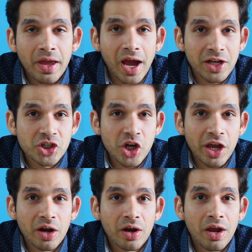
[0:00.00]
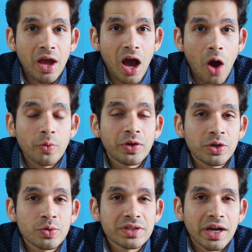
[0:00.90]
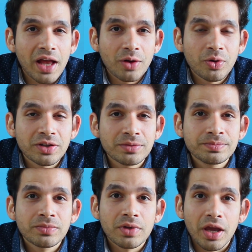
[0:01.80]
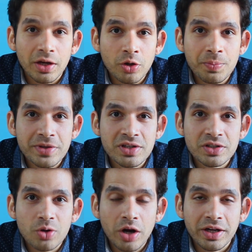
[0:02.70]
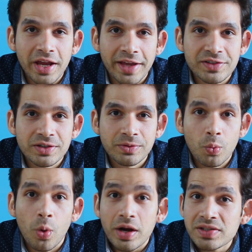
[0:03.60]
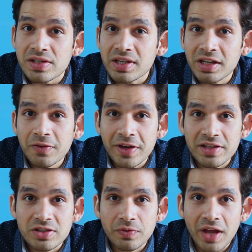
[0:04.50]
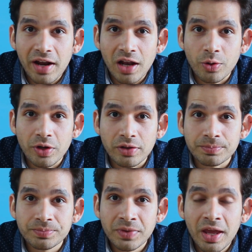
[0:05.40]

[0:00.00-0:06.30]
I'll share how you can use that algorithm in your business context. What is the significance of that algorithm?